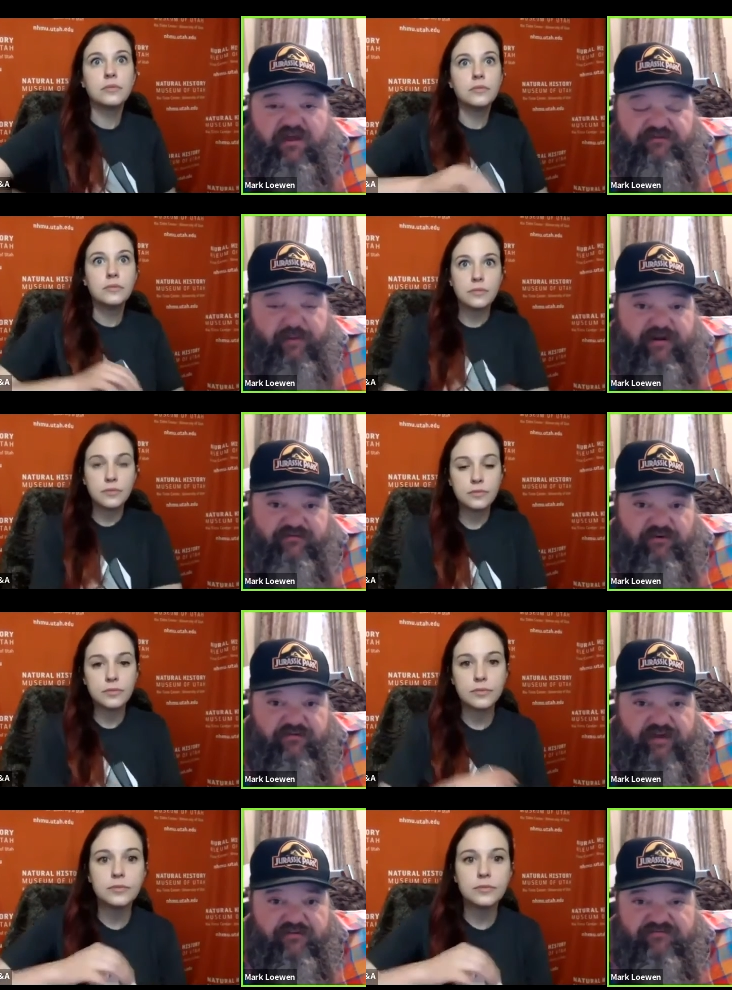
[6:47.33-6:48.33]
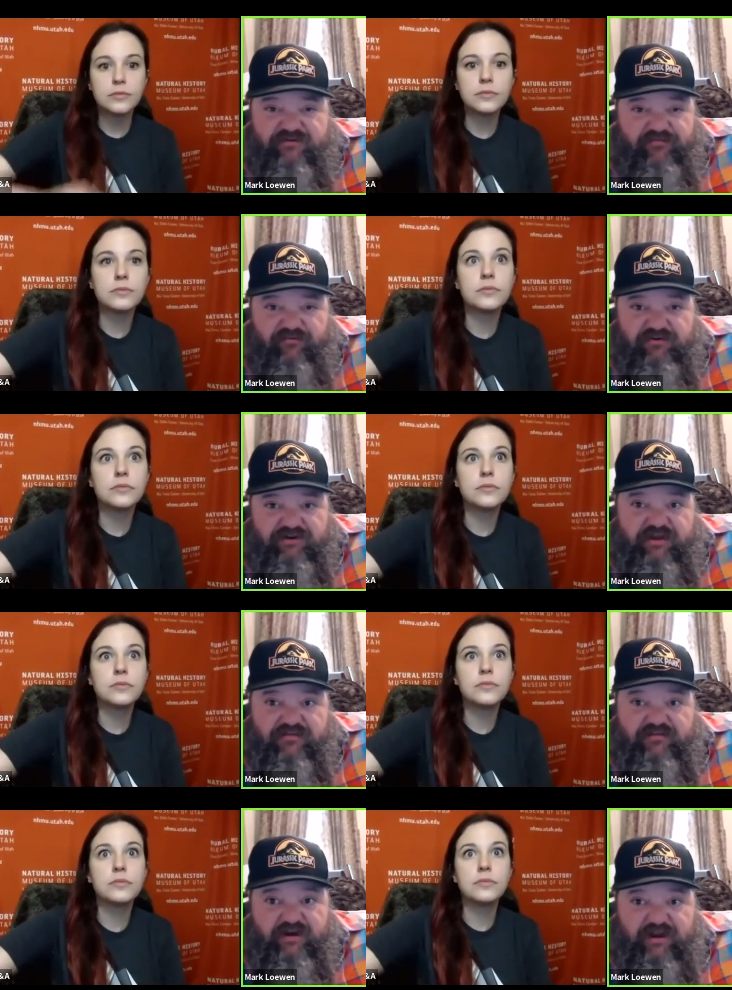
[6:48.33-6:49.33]
Speaker 1: Spinosaurus has different
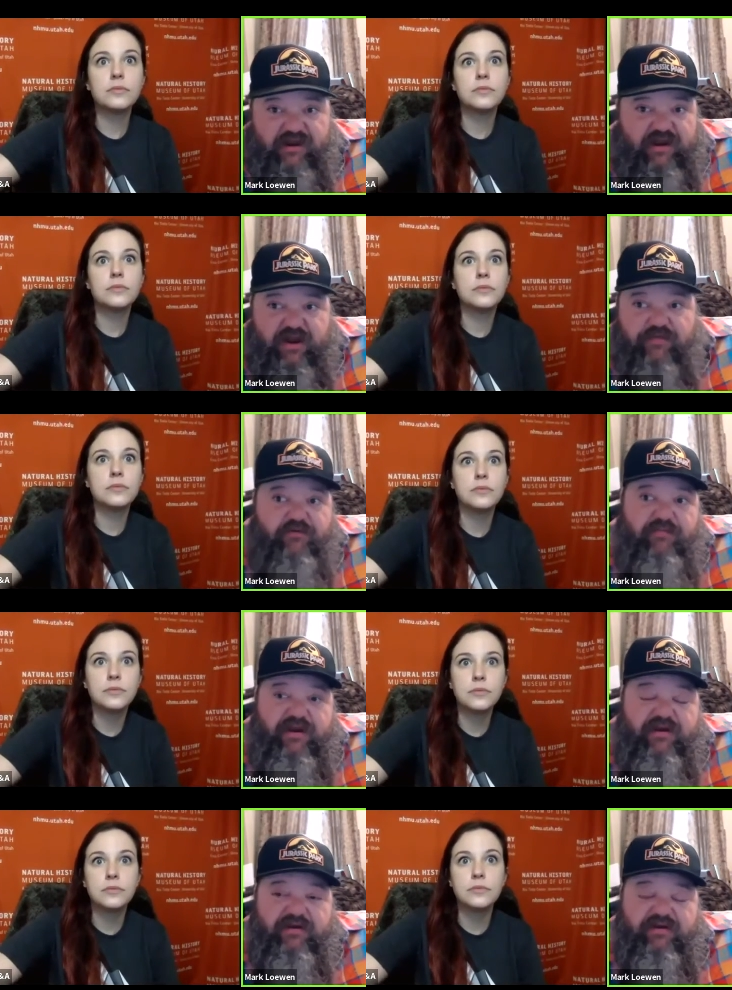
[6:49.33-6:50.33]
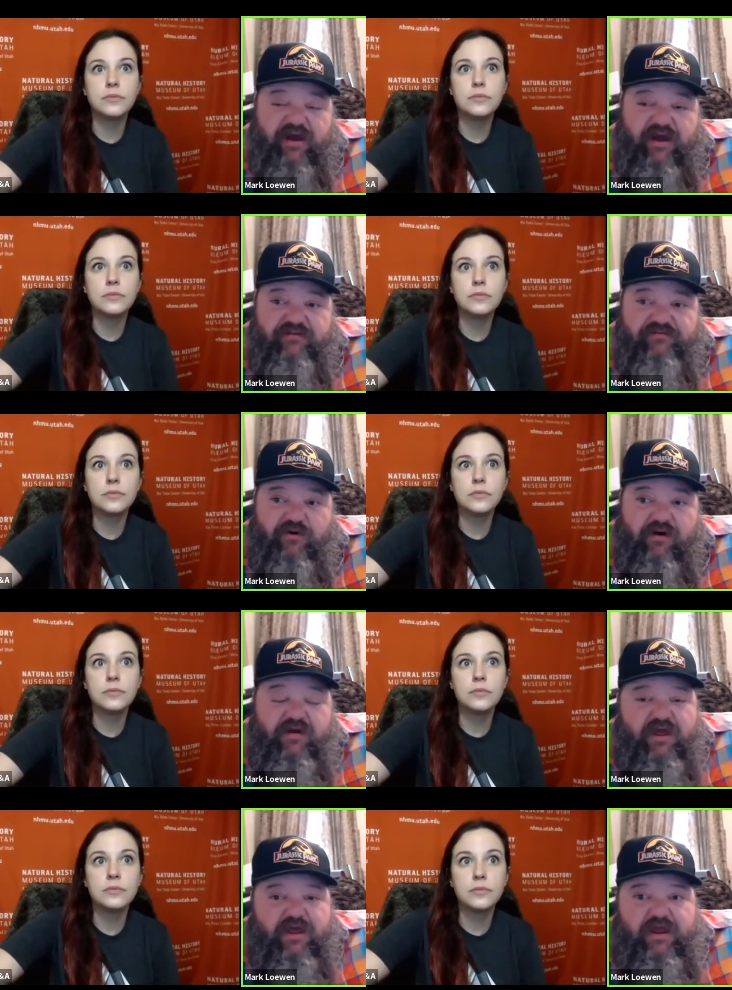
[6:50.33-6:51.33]
teeth than any other meat eating dinosaur
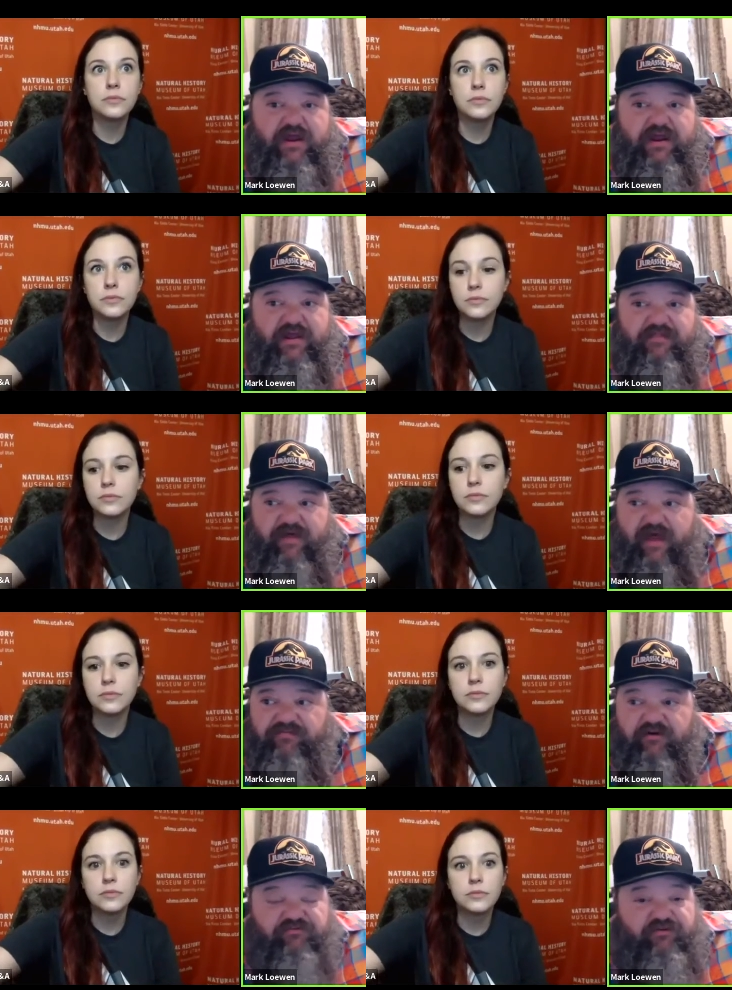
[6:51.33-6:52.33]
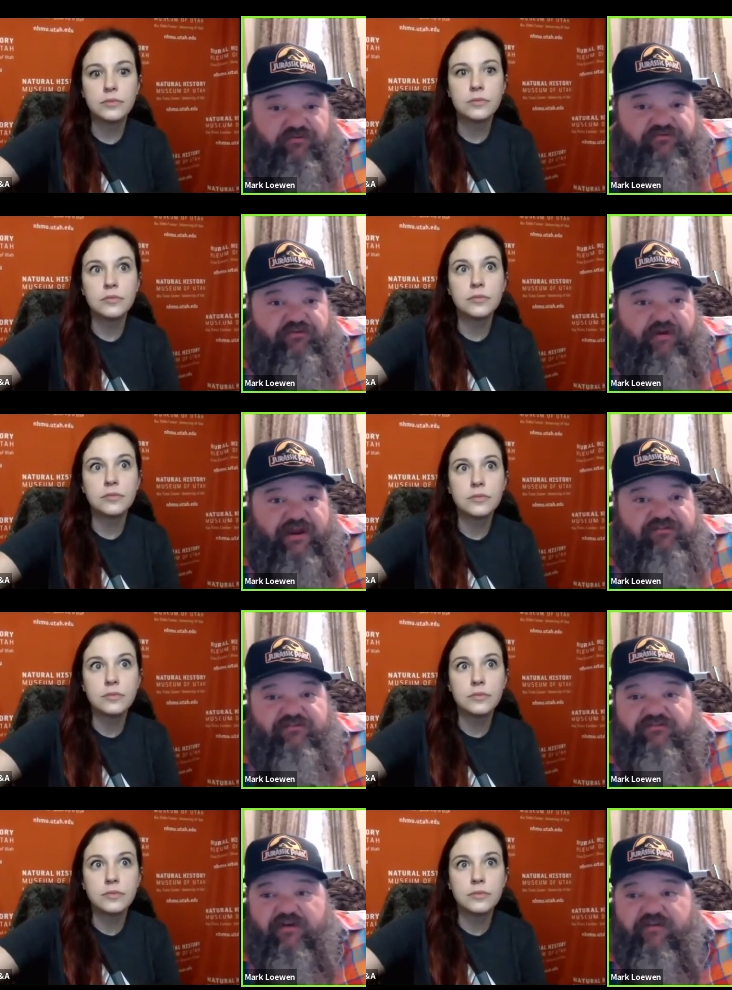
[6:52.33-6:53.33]
in that there's no
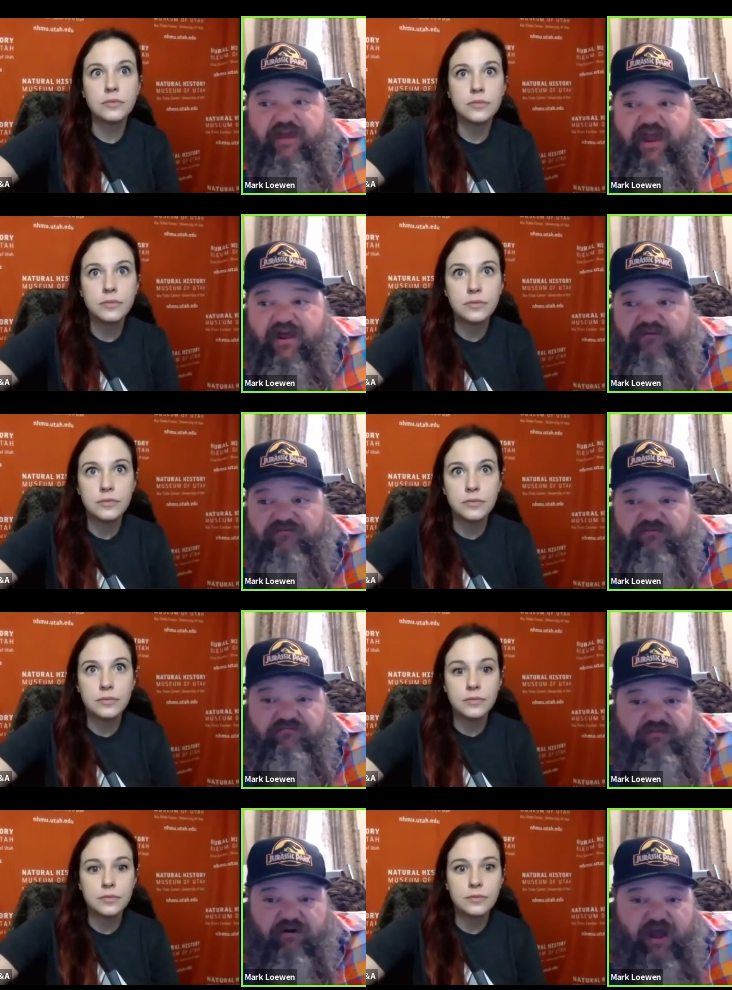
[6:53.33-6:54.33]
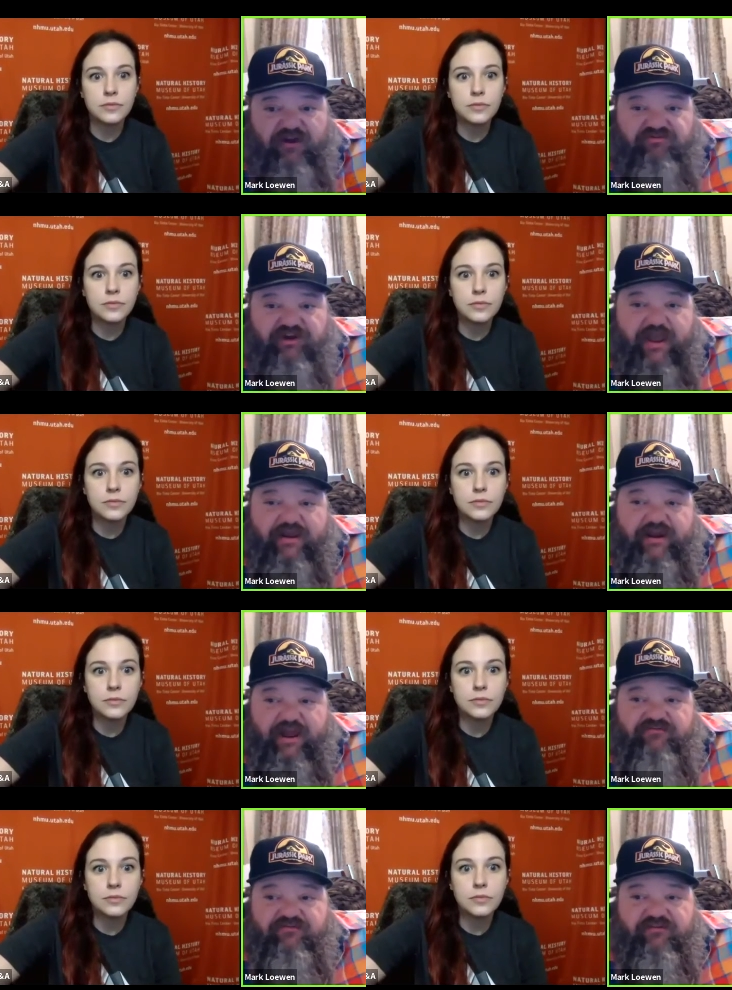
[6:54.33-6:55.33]
serrations on the edge. They're not jagged
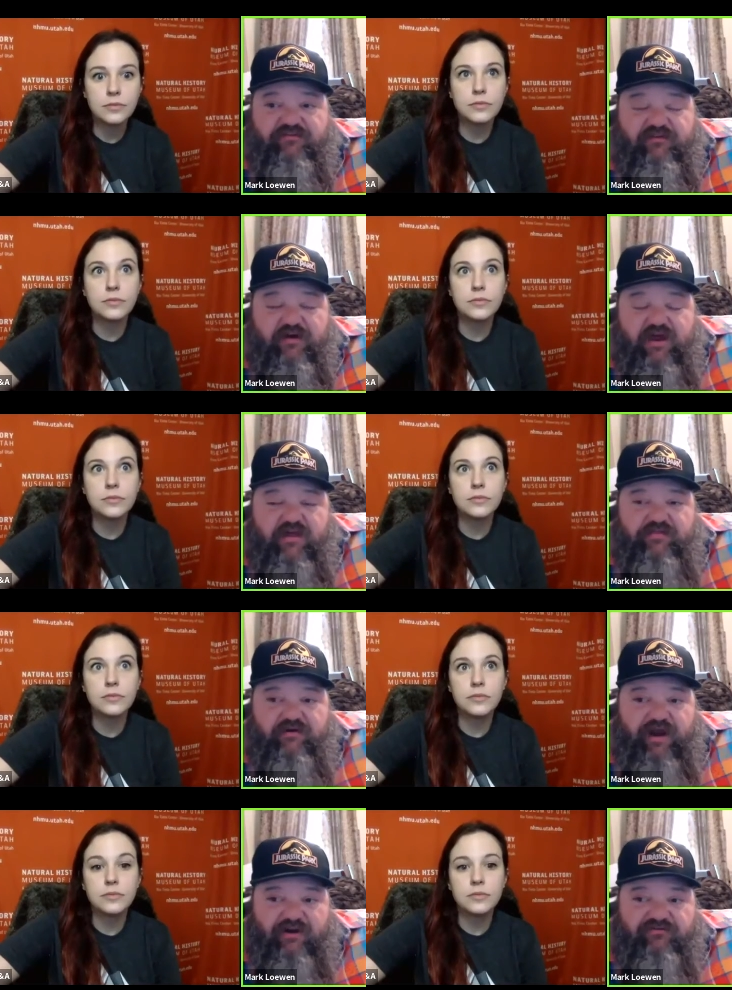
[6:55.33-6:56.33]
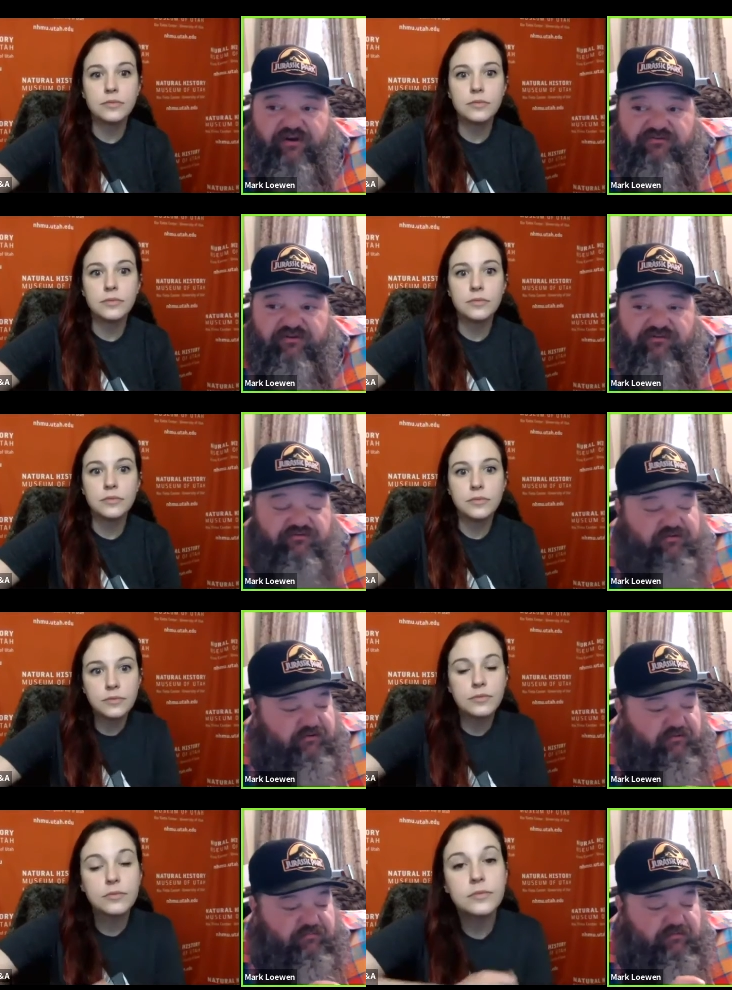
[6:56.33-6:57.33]
edges. They're actually just
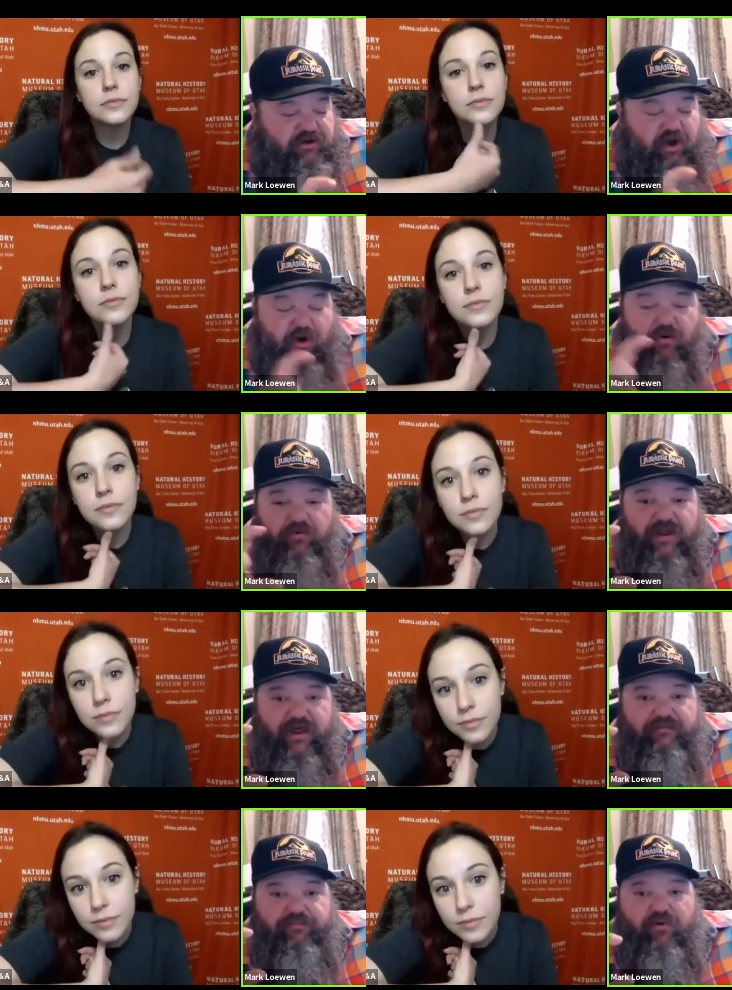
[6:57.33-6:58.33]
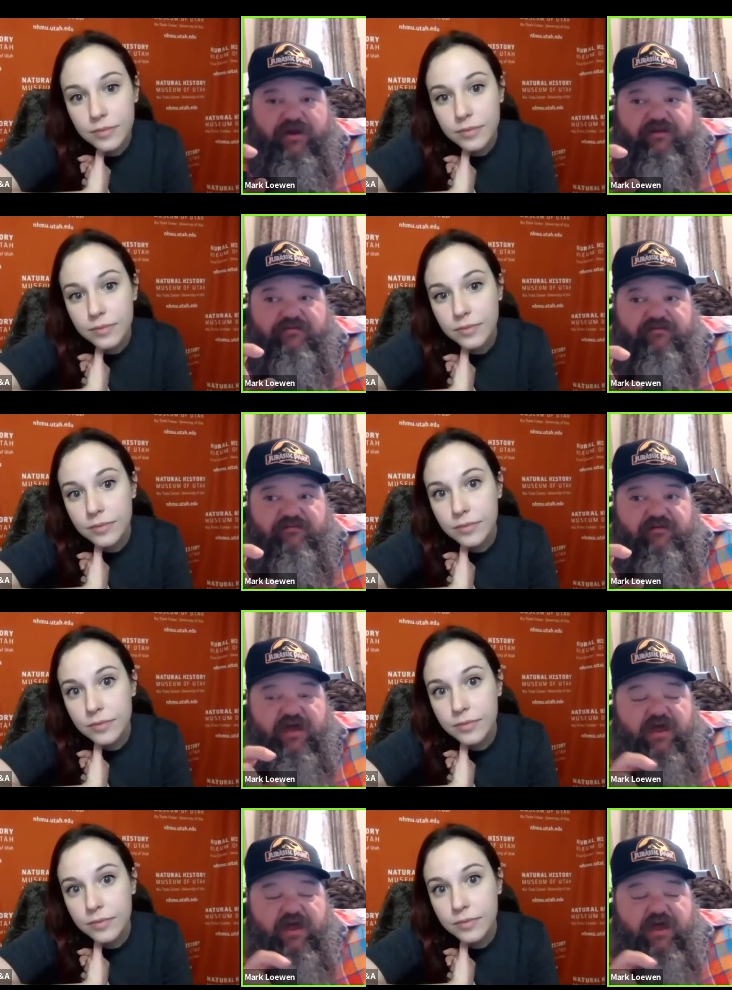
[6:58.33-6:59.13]
cone like points.